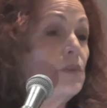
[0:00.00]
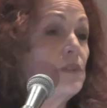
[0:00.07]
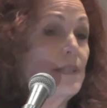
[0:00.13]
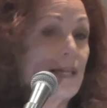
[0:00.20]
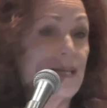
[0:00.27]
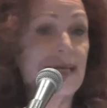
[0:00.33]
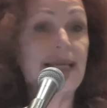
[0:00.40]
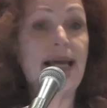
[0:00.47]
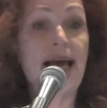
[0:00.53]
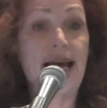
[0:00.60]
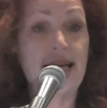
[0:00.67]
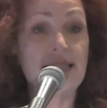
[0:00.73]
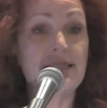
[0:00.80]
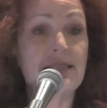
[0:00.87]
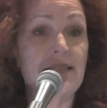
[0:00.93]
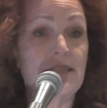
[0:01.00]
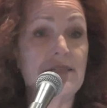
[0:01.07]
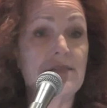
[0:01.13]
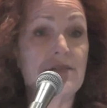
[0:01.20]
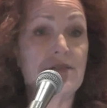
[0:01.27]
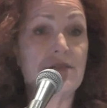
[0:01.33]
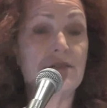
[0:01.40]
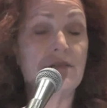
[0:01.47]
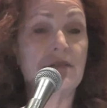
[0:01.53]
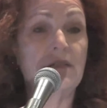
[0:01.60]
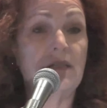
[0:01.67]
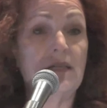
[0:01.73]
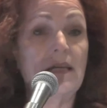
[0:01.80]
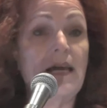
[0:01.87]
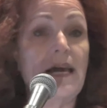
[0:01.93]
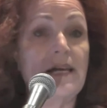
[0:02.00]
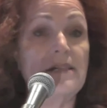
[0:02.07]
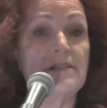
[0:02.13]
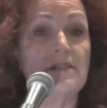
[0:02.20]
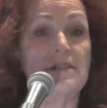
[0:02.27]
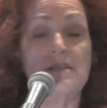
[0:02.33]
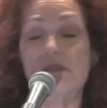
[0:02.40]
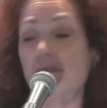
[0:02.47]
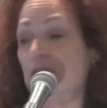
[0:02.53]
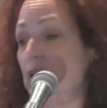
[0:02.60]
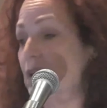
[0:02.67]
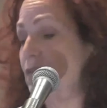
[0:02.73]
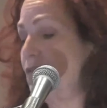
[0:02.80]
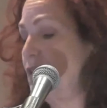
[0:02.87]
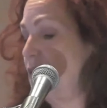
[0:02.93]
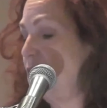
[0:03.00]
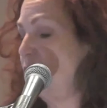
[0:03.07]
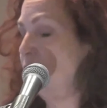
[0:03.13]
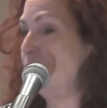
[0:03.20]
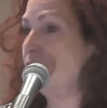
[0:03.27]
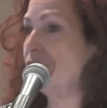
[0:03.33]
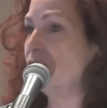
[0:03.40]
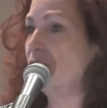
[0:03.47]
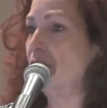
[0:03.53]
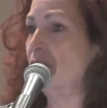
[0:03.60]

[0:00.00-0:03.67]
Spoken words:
we're looking at access and convenience.